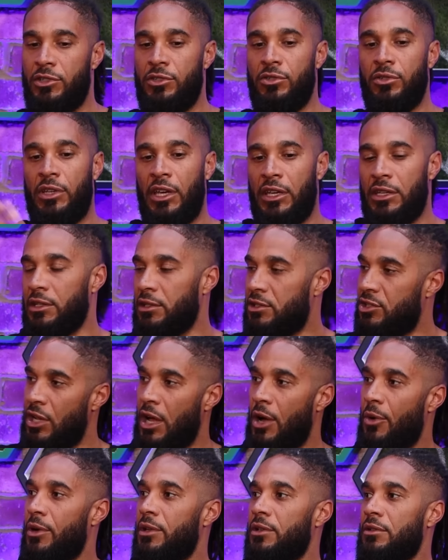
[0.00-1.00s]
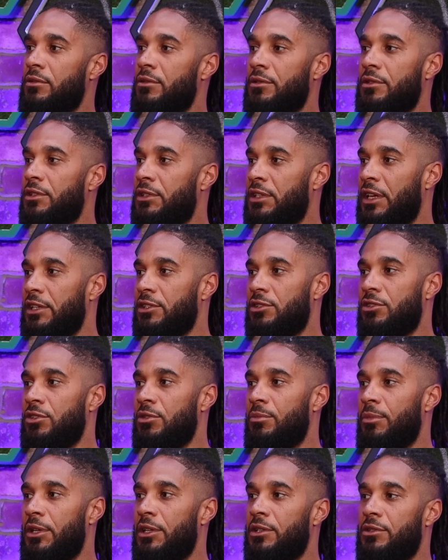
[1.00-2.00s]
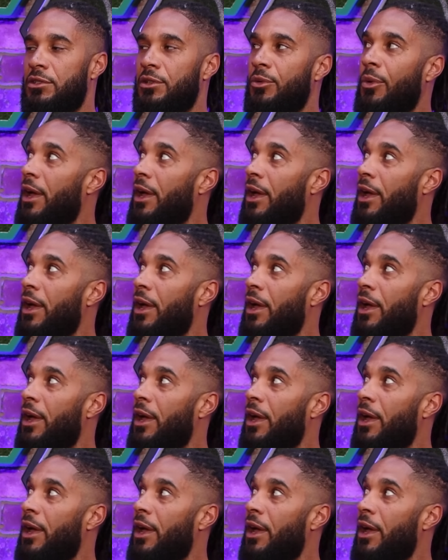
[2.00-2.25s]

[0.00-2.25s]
Obviously, you get your shower. It takes two minutes.